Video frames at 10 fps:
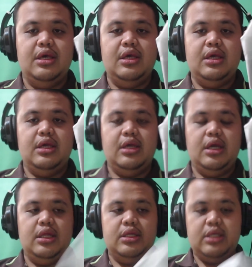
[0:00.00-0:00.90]

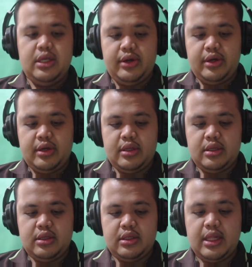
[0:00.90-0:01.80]
it's here.
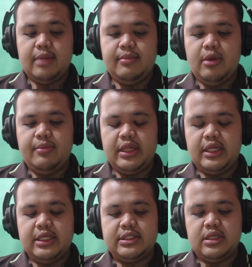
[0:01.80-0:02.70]
Let me open
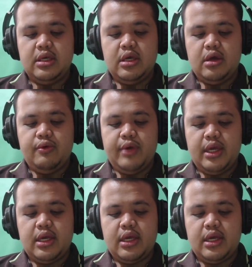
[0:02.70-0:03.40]
this quick.